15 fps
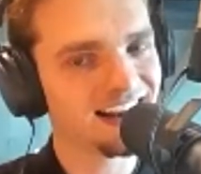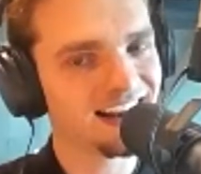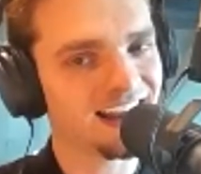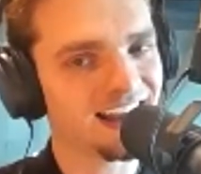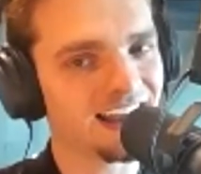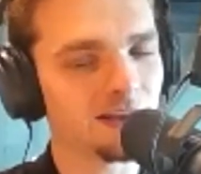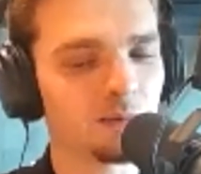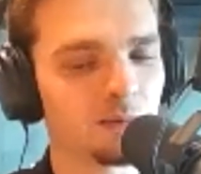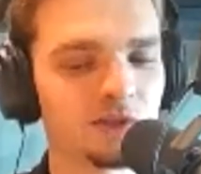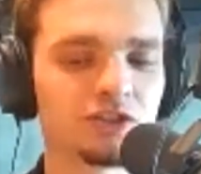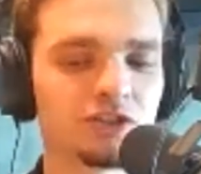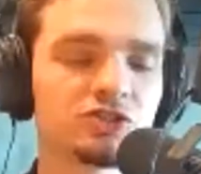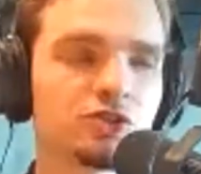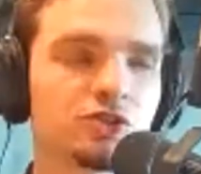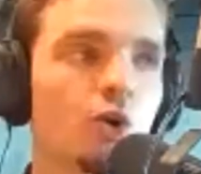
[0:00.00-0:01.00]
And then when you're
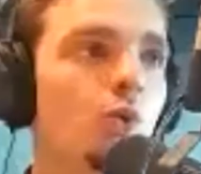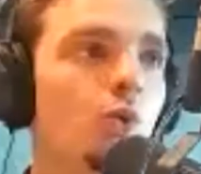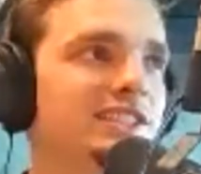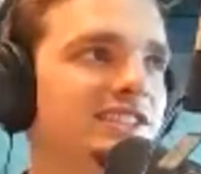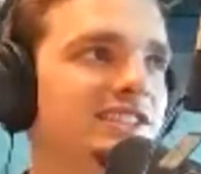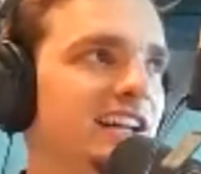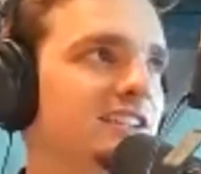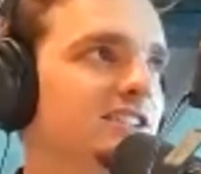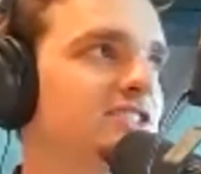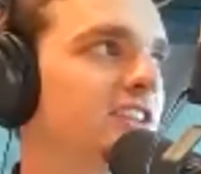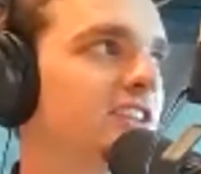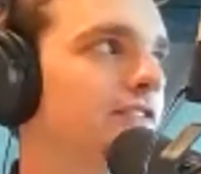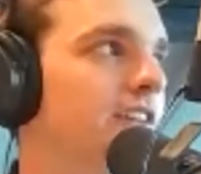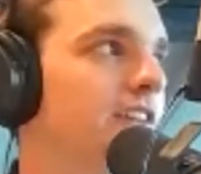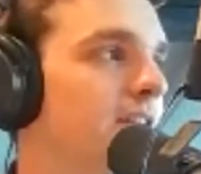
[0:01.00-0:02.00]
always telling
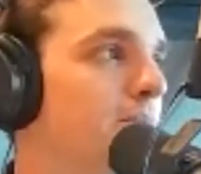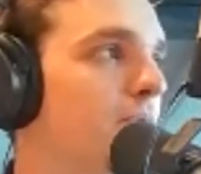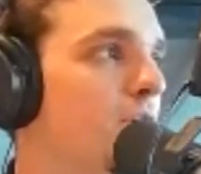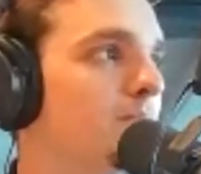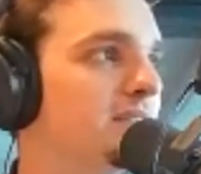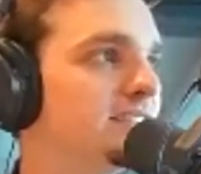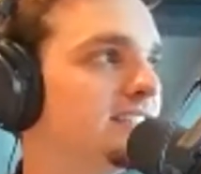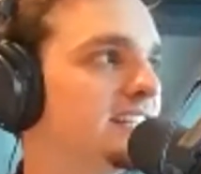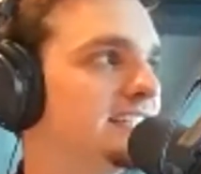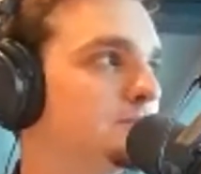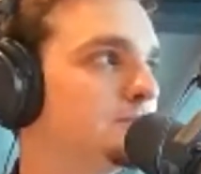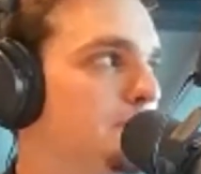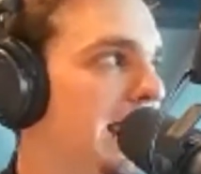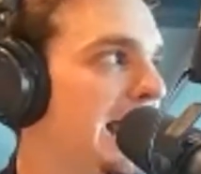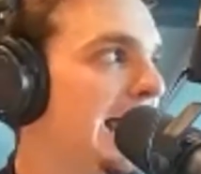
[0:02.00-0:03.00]
yourself that the moment is
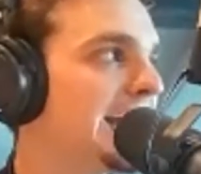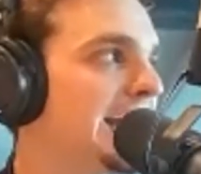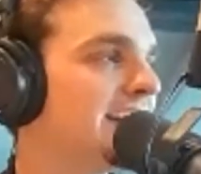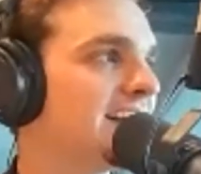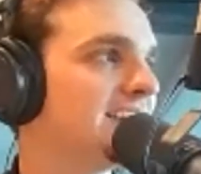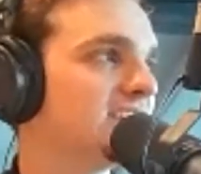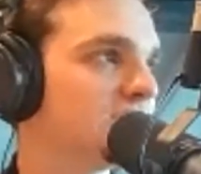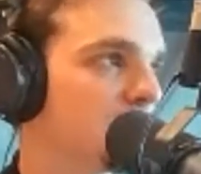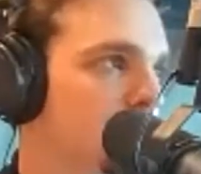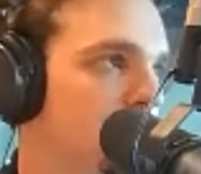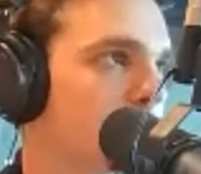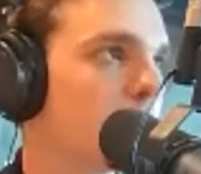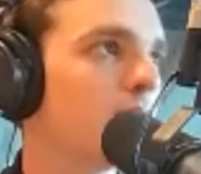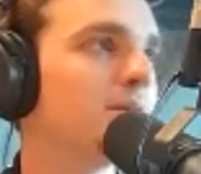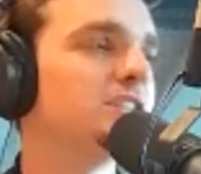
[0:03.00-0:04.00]
bad and that this
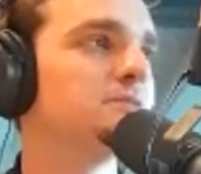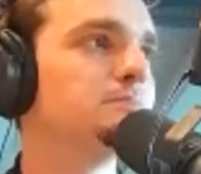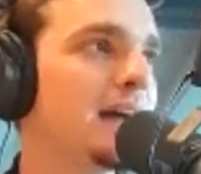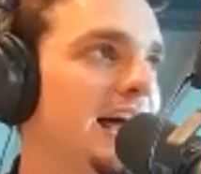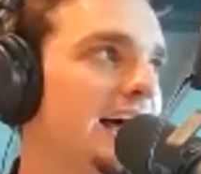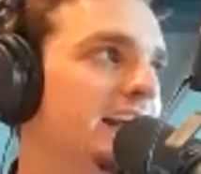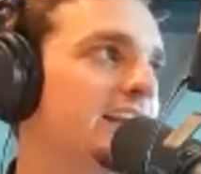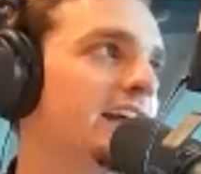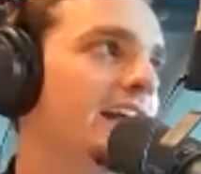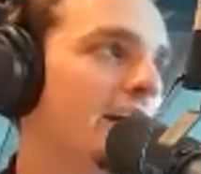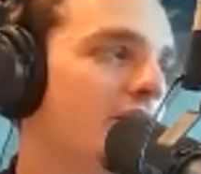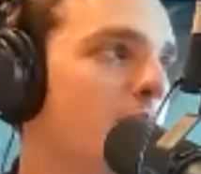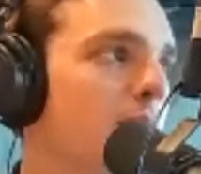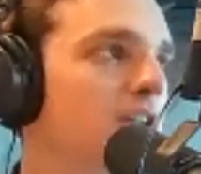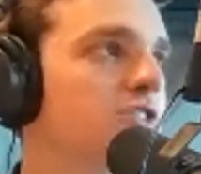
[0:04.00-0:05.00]
current moment is bad and that
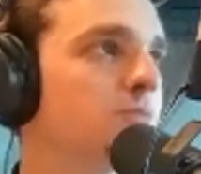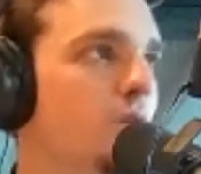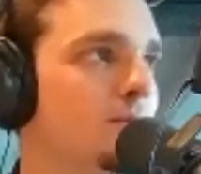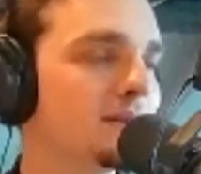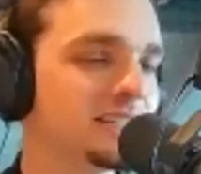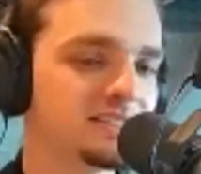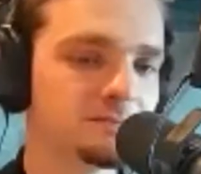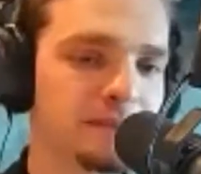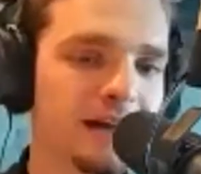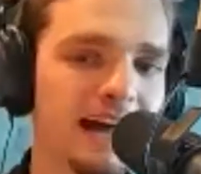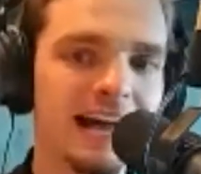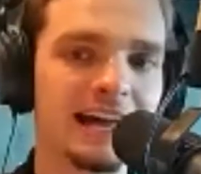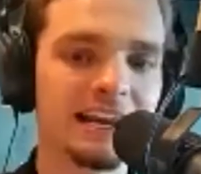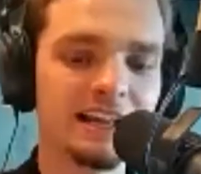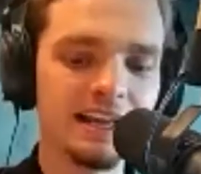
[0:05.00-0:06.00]
everybody's moment is
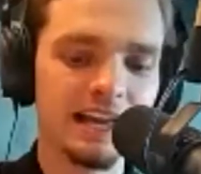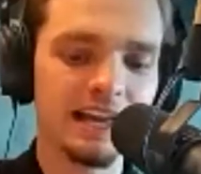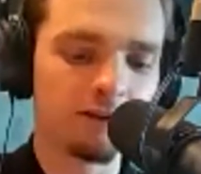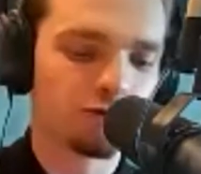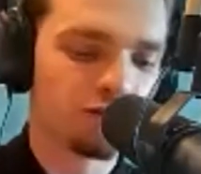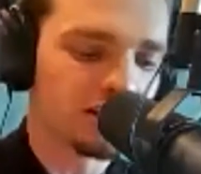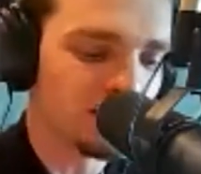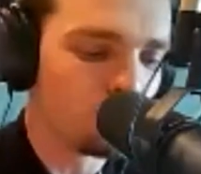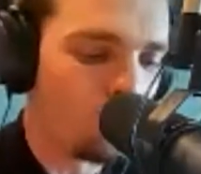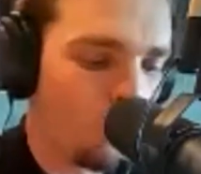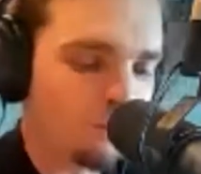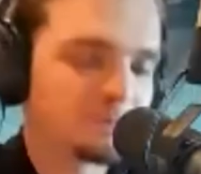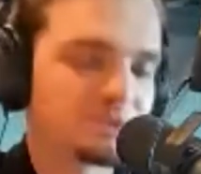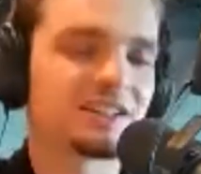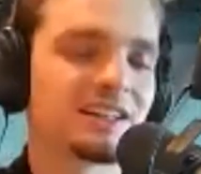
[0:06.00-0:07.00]
bad, it really
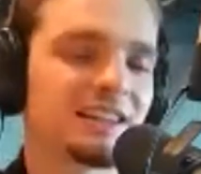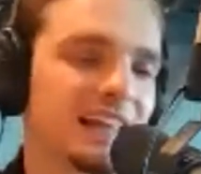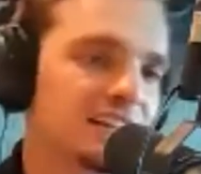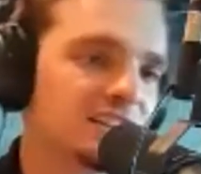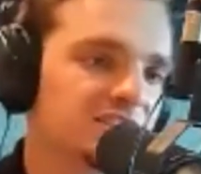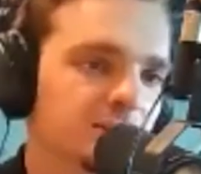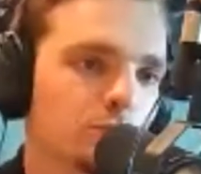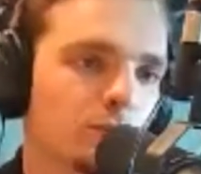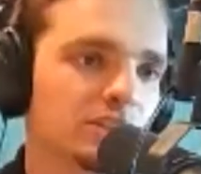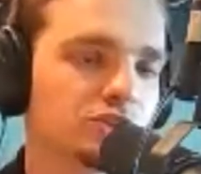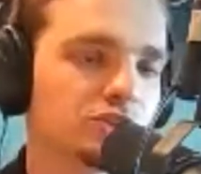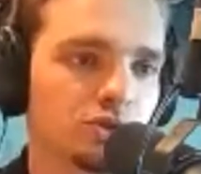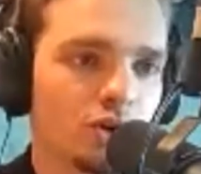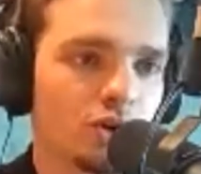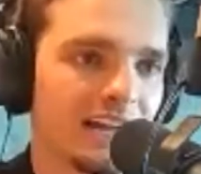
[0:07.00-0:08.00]
warps the lens in which
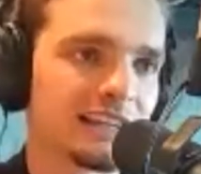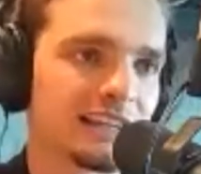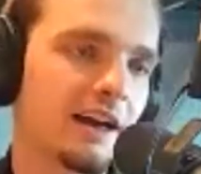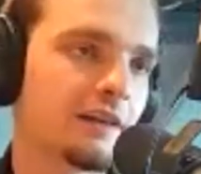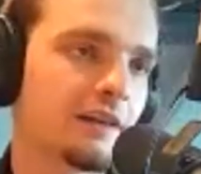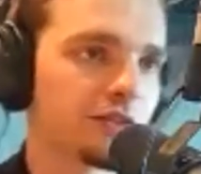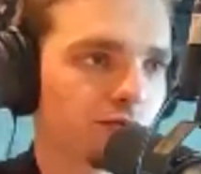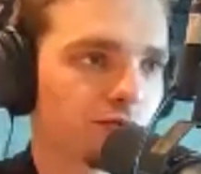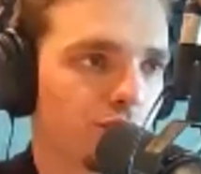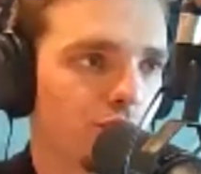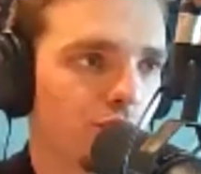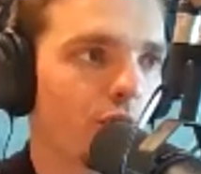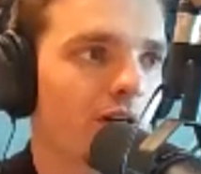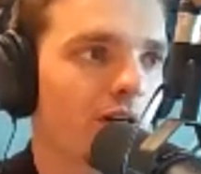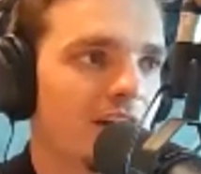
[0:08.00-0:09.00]
you look at life
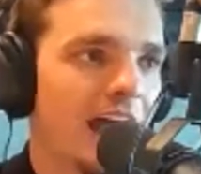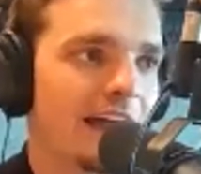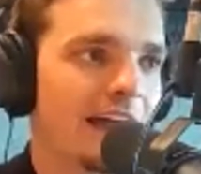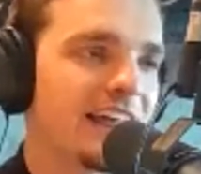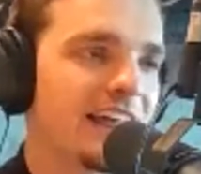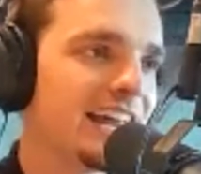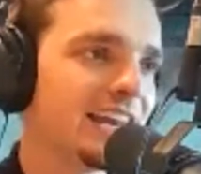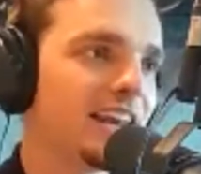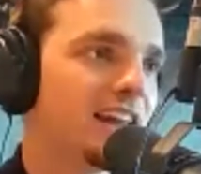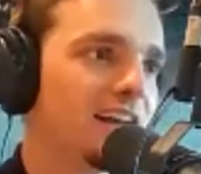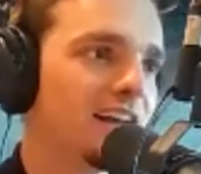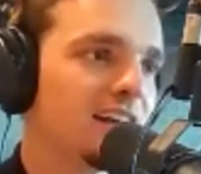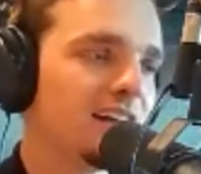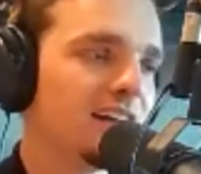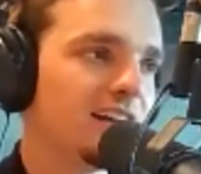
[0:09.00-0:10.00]
through. And then
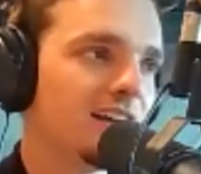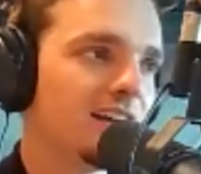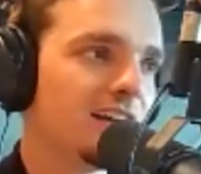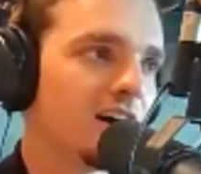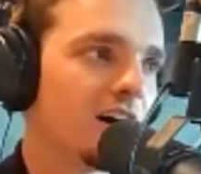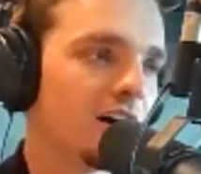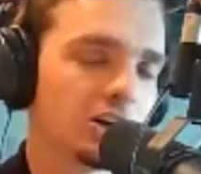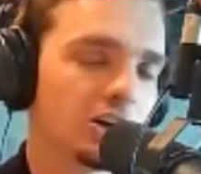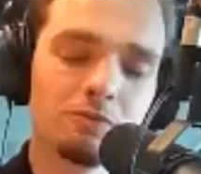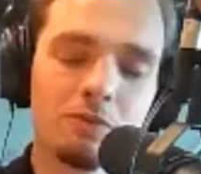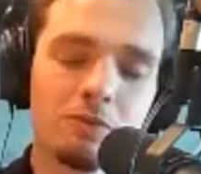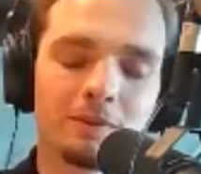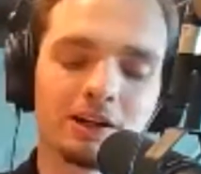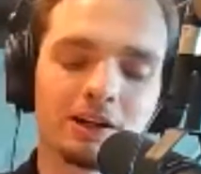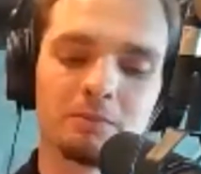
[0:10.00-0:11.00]
a good
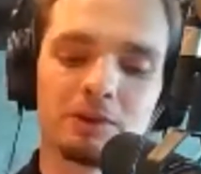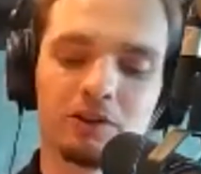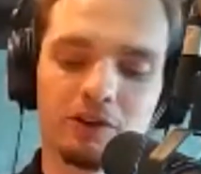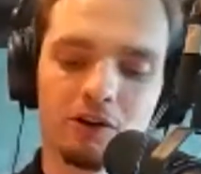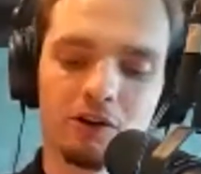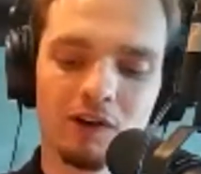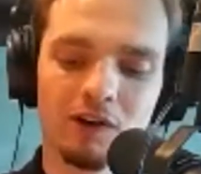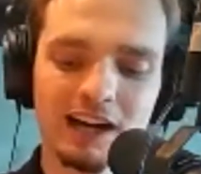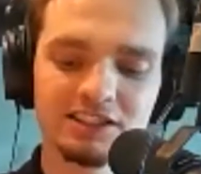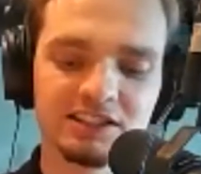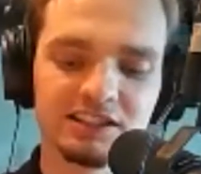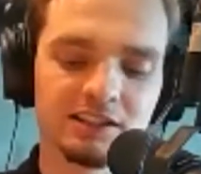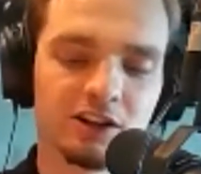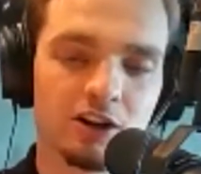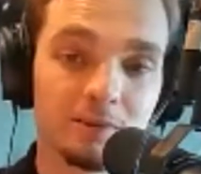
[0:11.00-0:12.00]
moment could be on the
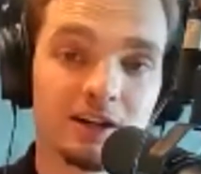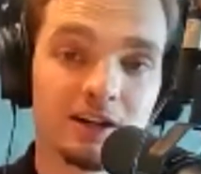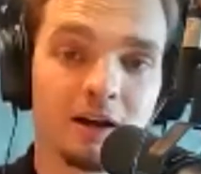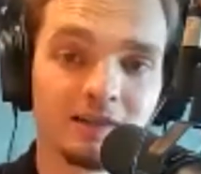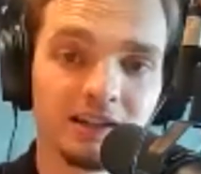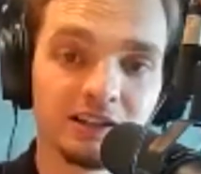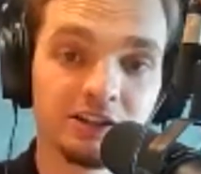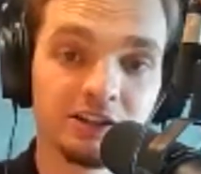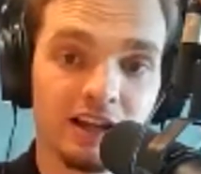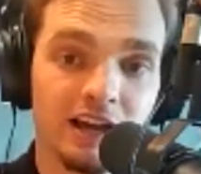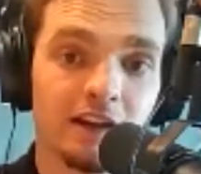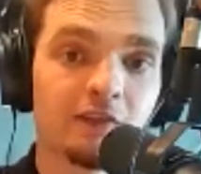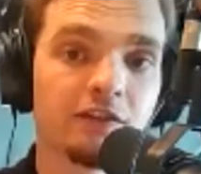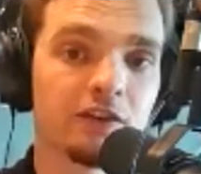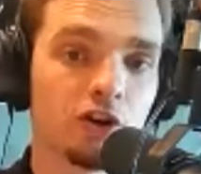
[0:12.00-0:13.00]
horizon, could be coming into your
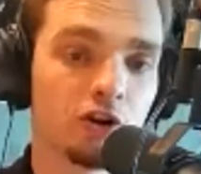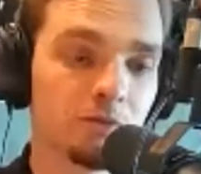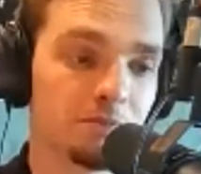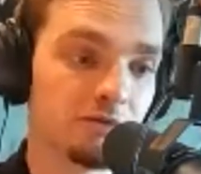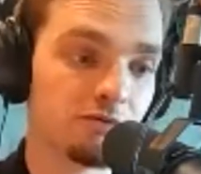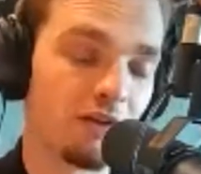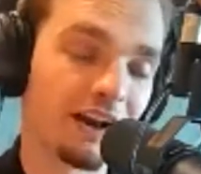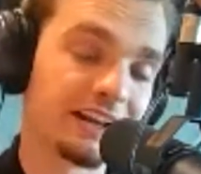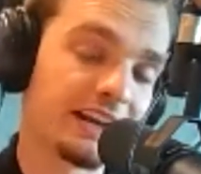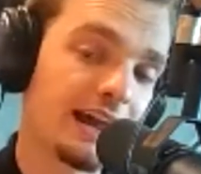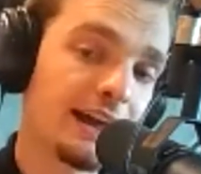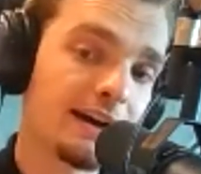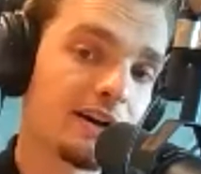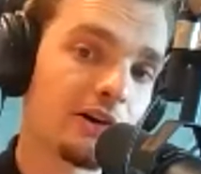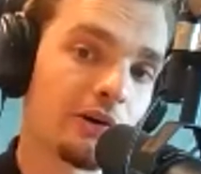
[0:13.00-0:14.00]
life, could be right
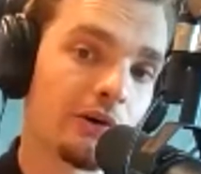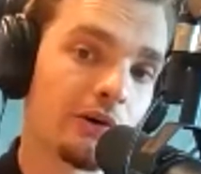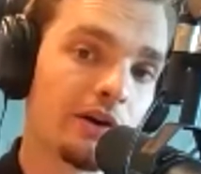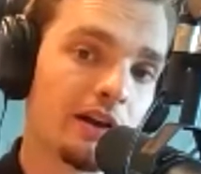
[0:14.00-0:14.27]
now,